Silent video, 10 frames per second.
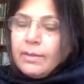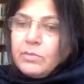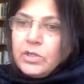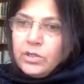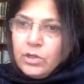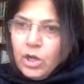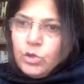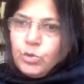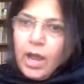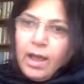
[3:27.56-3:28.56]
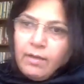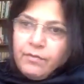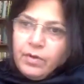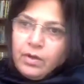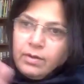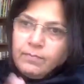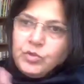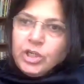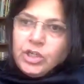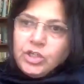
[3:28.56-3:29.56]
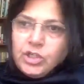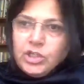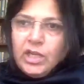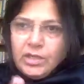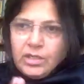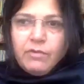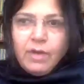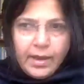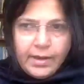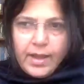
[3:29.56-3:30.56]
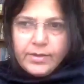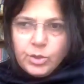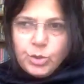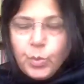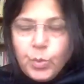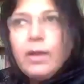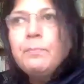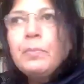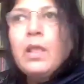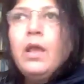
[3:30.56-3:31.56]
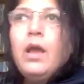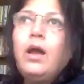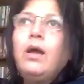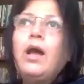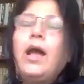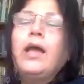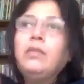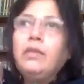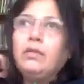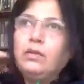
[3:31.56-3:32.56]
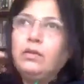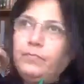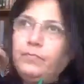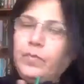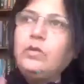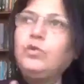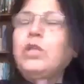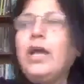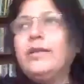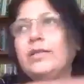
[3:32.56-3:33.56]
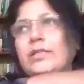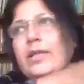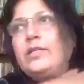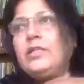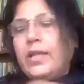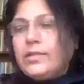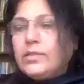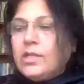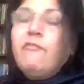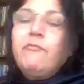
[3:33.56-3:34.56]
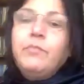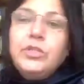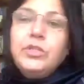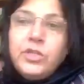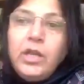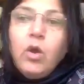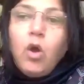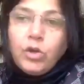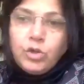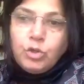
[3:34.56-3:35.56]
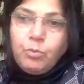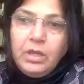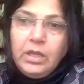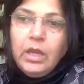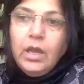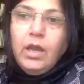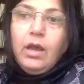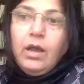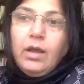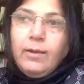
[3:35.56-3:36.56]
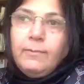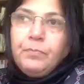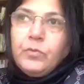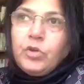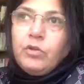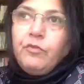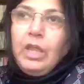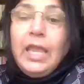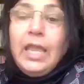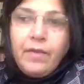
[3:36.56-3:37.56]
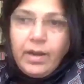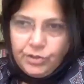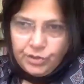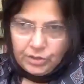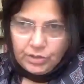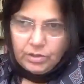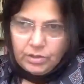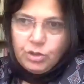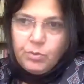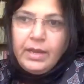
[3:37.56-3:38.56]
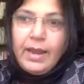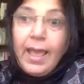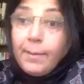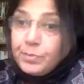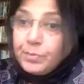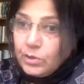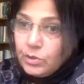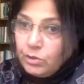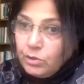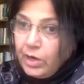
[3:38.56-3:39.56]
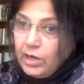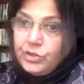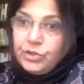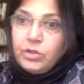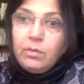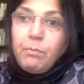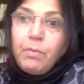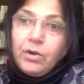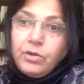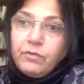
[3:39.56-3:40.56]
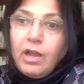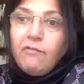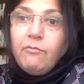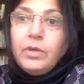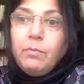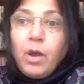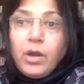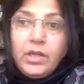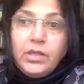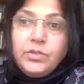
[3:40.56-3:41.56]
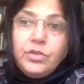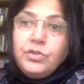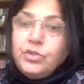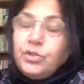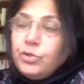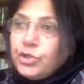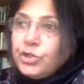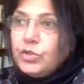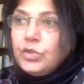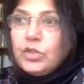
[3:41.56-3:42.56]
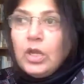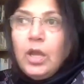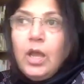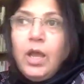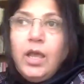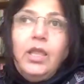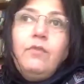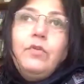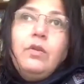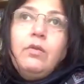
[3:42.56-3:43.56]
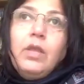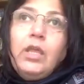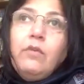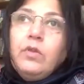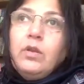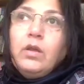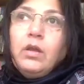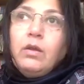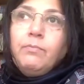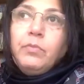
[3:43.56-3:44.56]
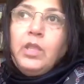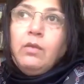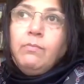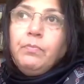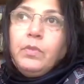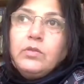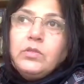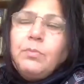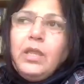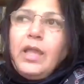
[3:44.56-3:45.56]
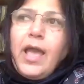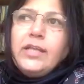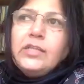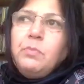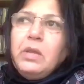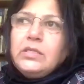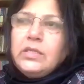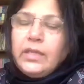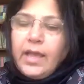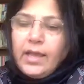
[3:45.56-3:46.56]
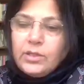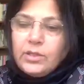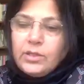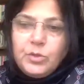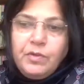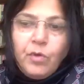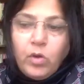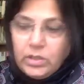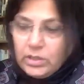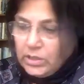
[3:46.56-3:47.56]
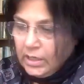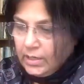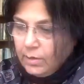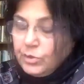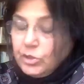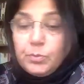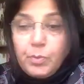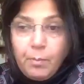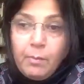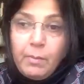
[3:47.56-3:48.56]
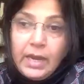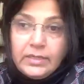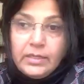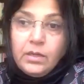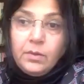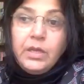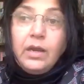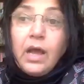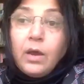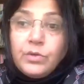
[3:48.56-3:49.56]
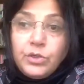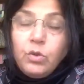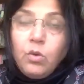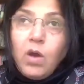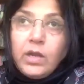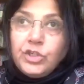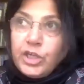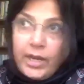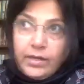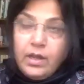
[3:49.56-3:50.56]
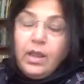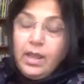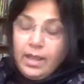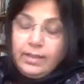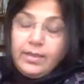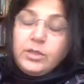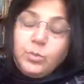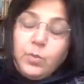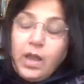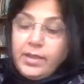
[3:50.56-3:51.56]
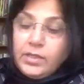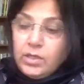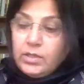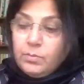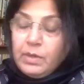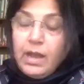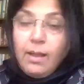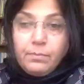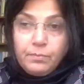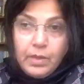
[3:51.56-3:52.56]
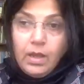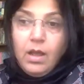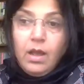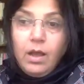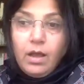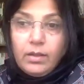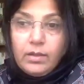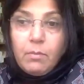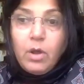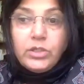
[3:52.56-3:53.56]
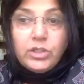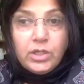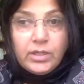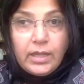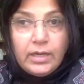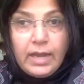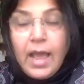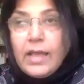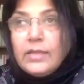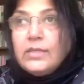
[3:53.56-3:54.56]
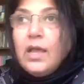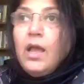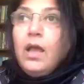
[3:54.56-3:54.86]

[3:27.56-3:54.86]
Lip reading: But other countries have attempted to have a church-state divide, as it were. I think to that extent, yes, governments really ought to be sort of a-religious. There should be an absence of religion on the part of government bodies, institutions, even the something as basic as, which we've all seen and which is problematic, and we allowed it to go unchecked. And that is why it's become the monster that it has.